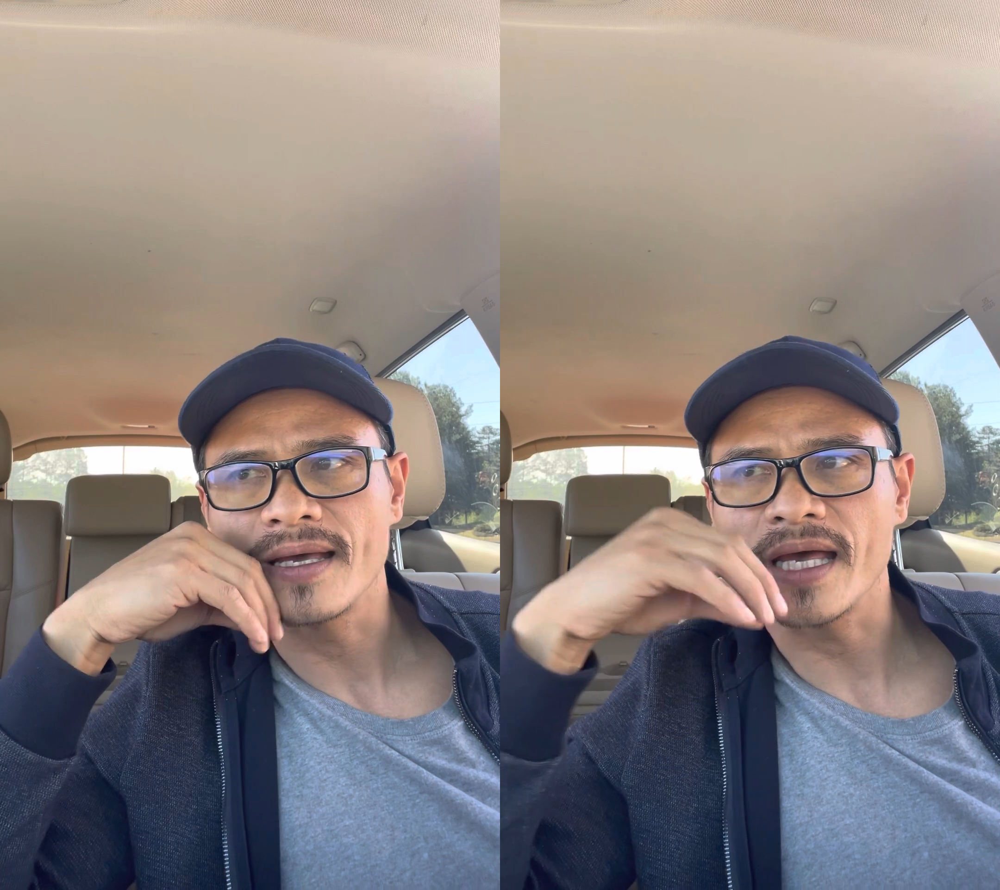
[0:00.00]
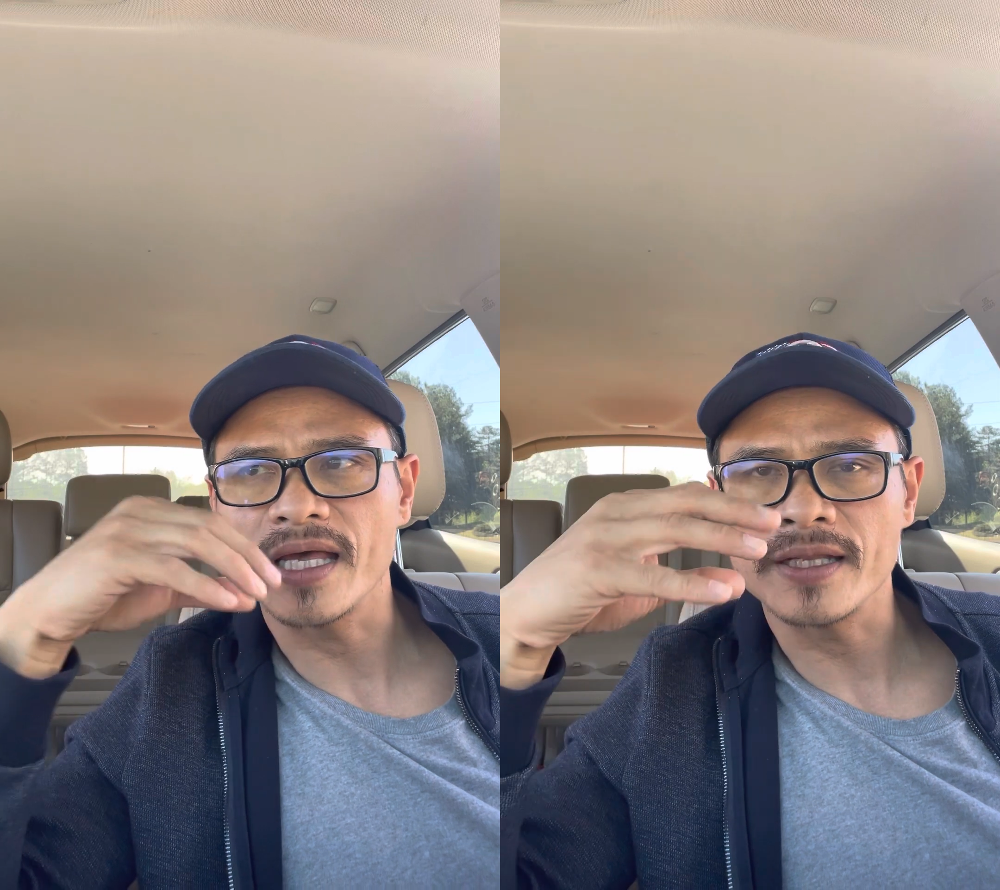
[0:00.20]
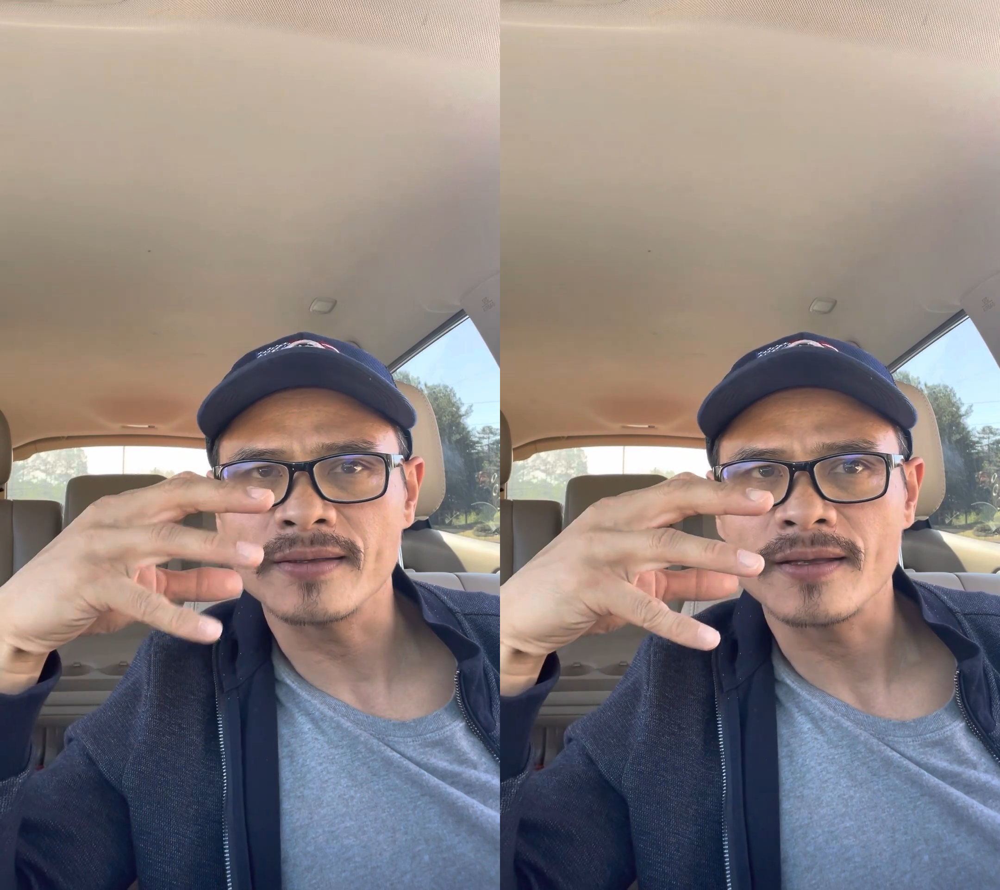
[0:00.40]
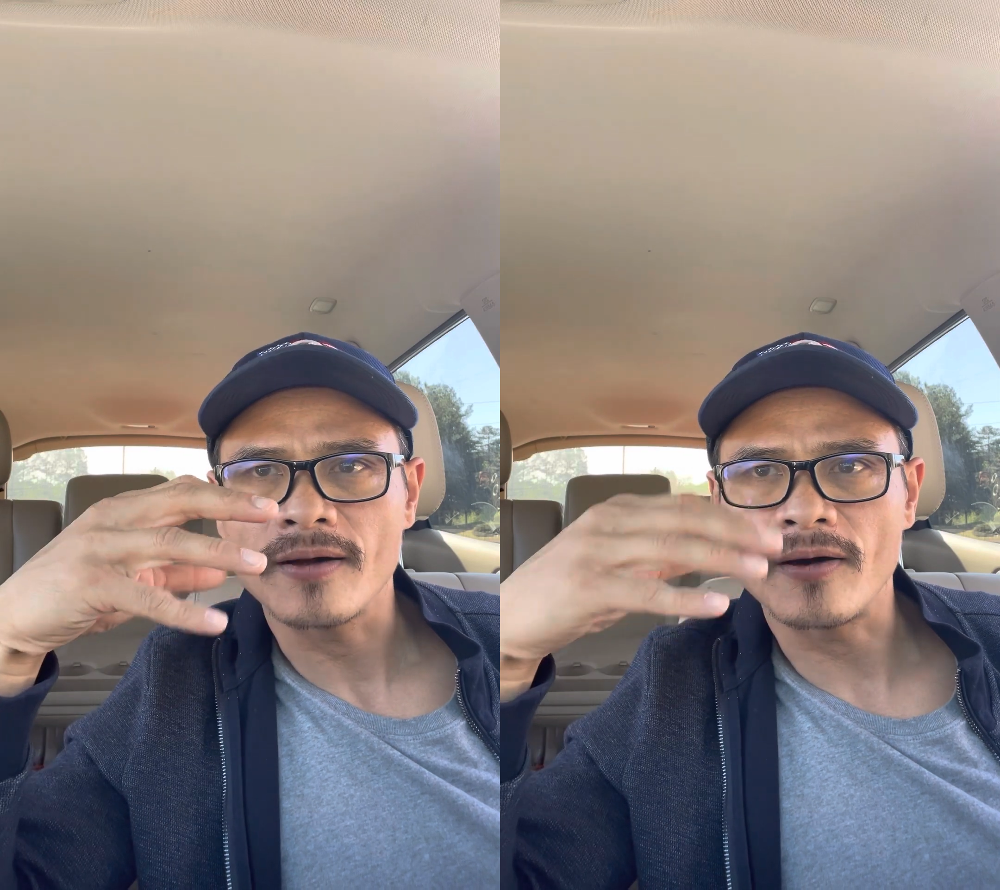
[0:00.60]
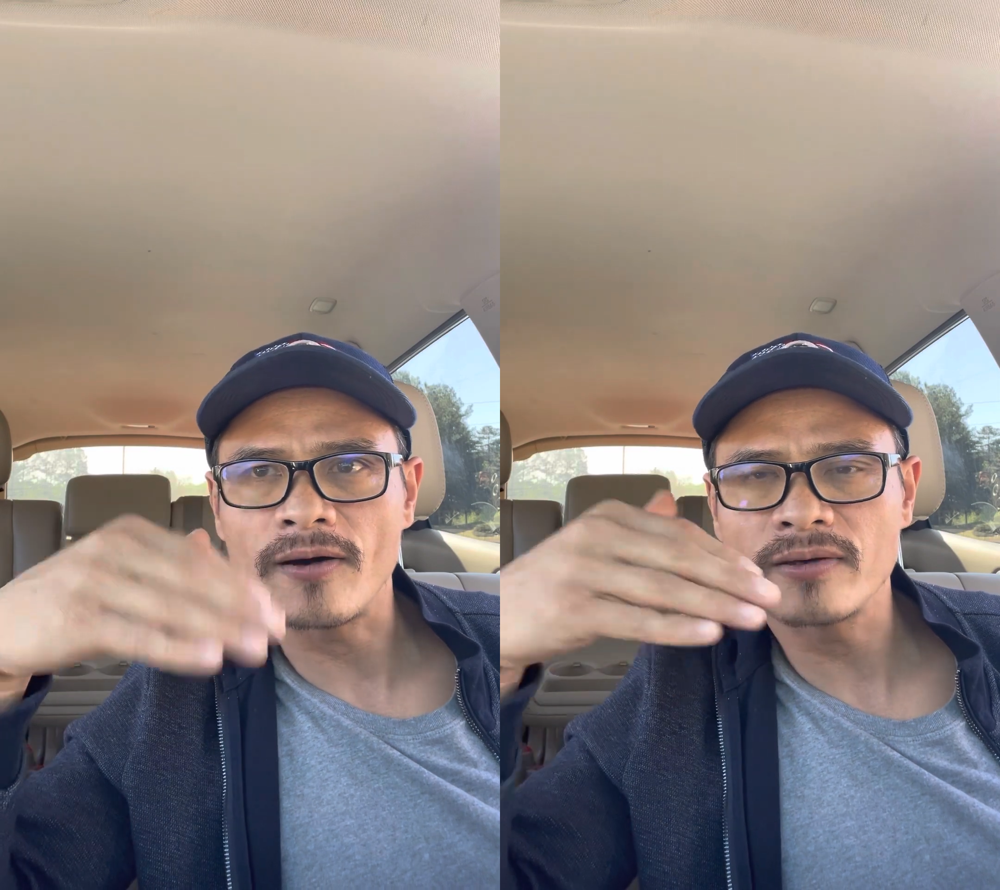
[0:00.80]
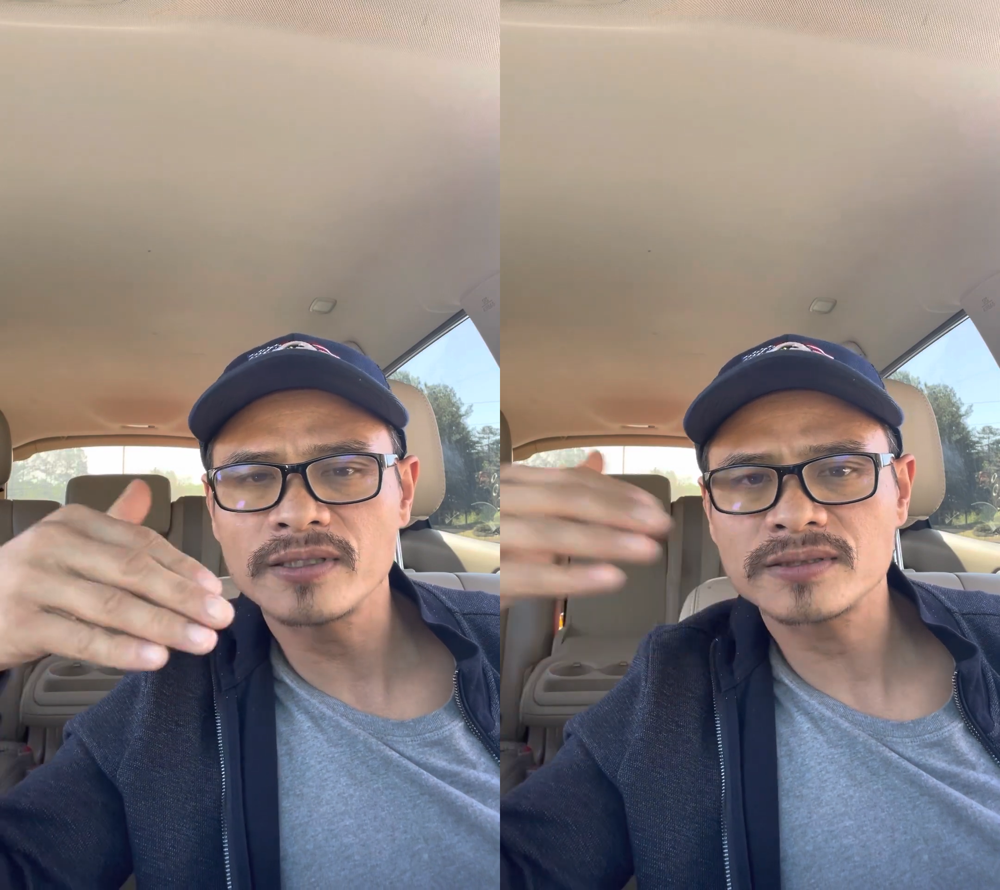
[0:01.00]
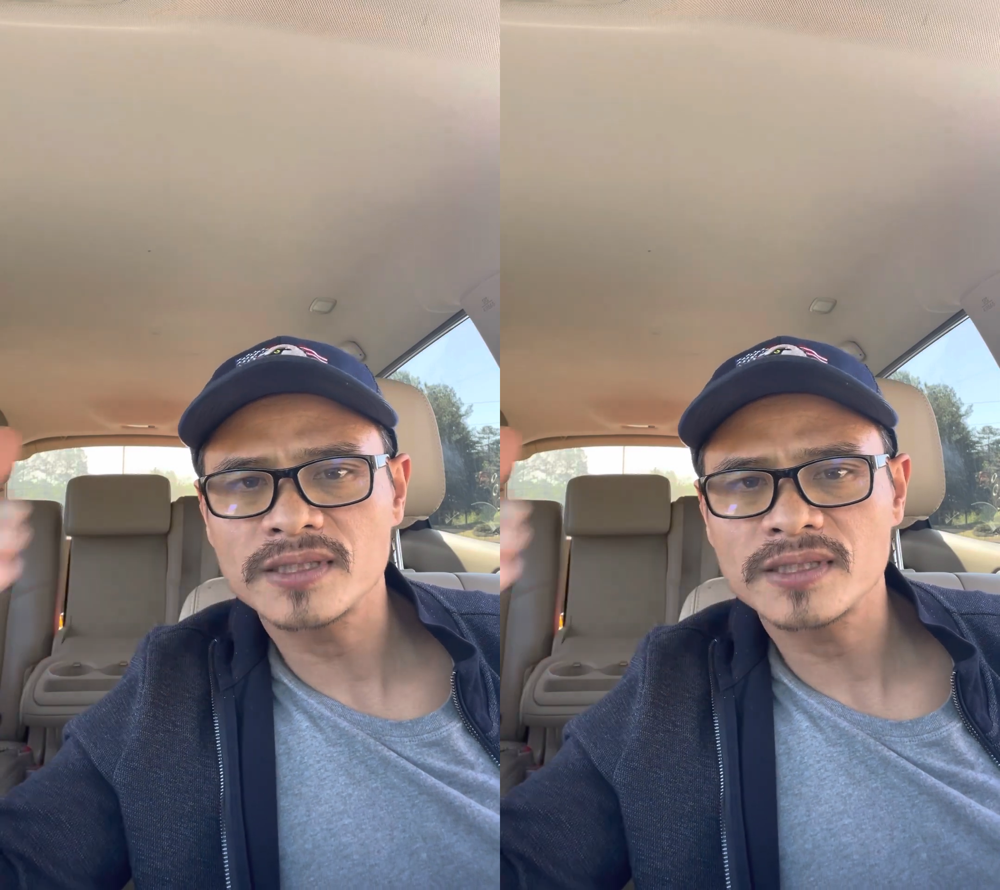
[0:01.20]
And all this